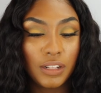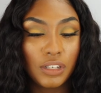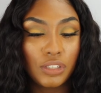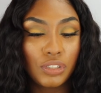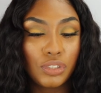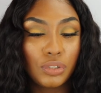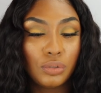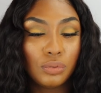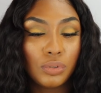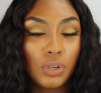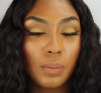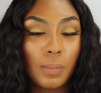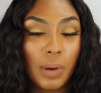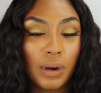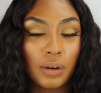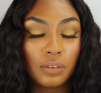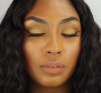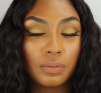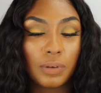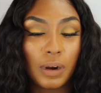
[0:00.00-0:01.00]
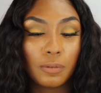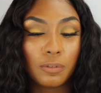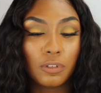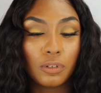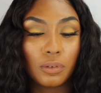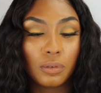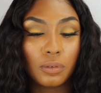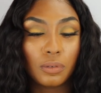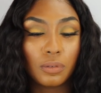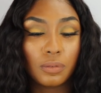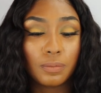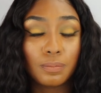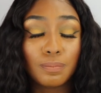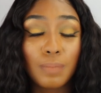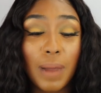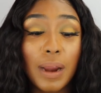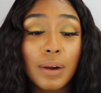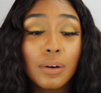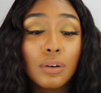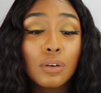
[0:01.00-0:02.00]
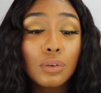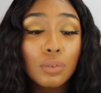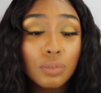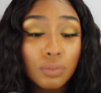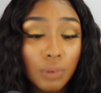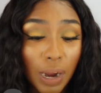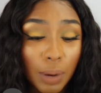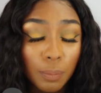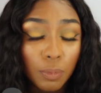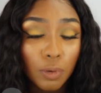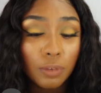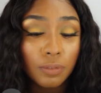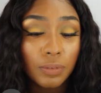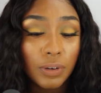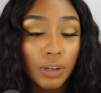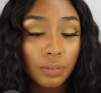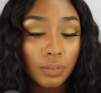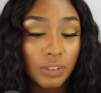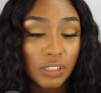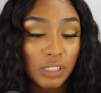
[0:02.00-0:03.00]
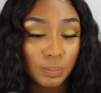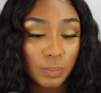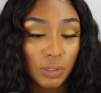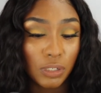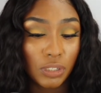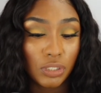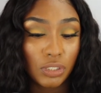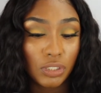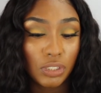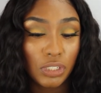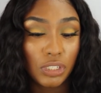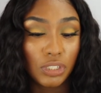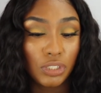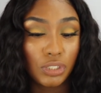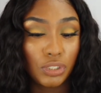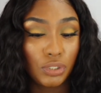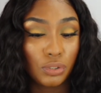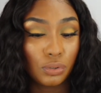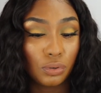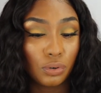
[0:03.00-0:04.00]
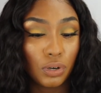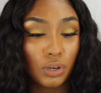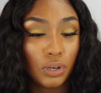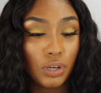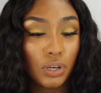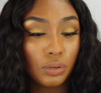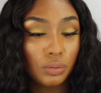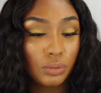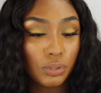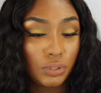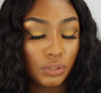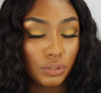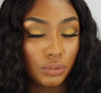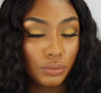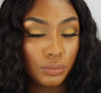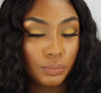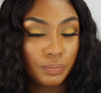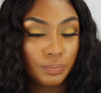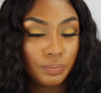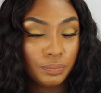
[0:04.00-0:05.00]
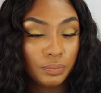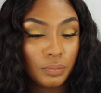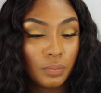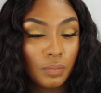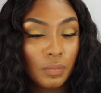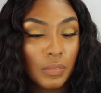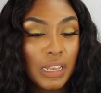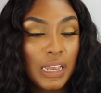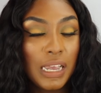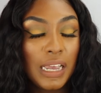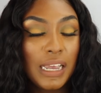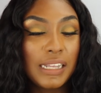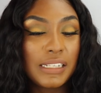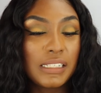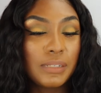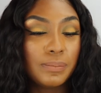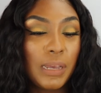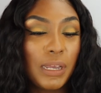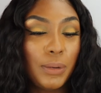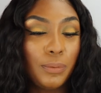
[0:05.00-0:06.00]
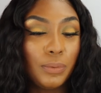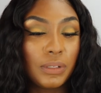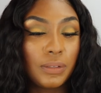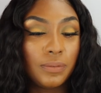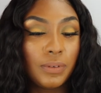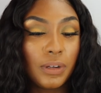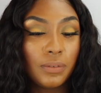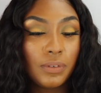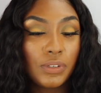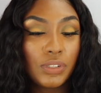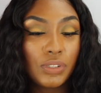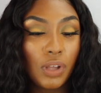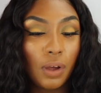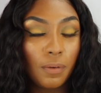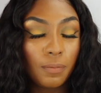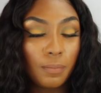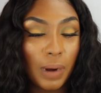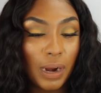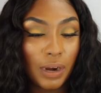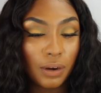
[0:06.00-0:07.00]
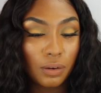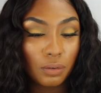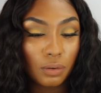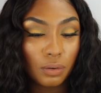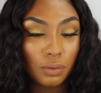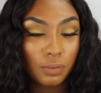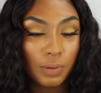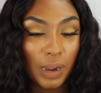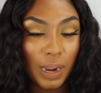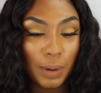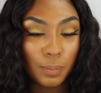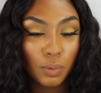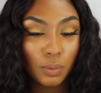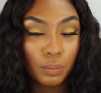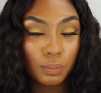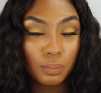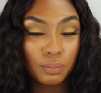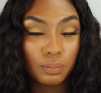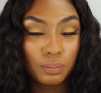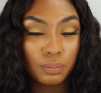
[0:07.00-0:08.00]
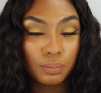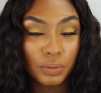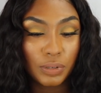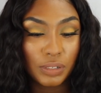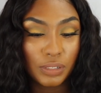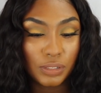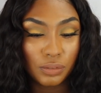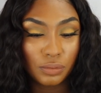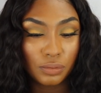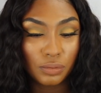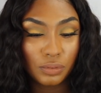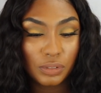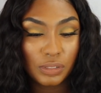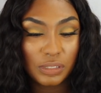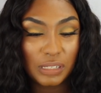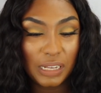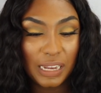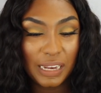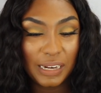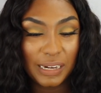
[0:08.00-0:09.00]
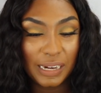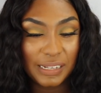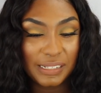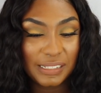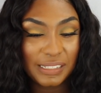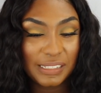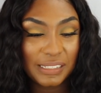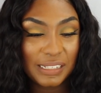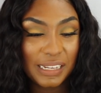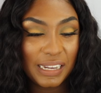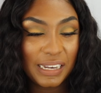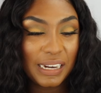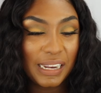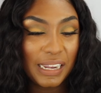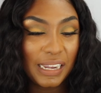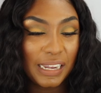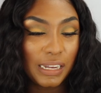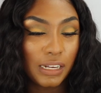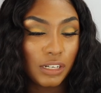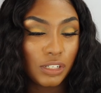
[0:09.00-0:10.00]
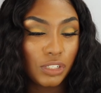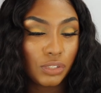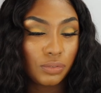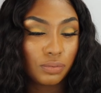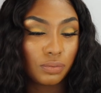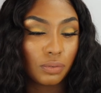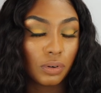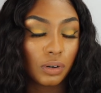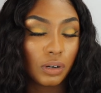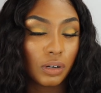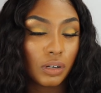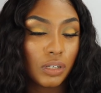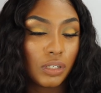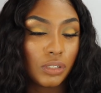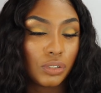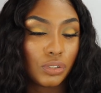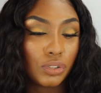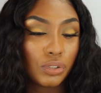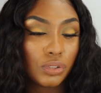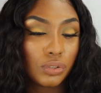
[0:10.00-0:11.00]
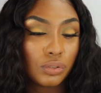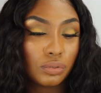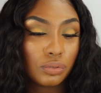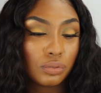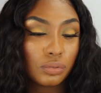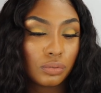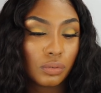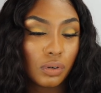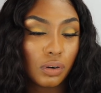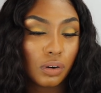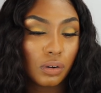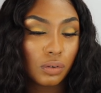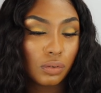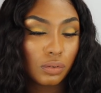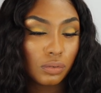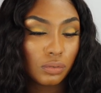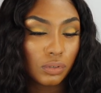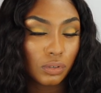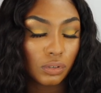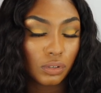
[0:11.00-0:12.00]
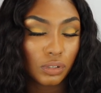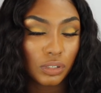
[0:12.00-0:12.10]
the Juno microfiber velvet sponge is your go-to. It's made with velvet soft microfiber bristles and a slant edge for controlled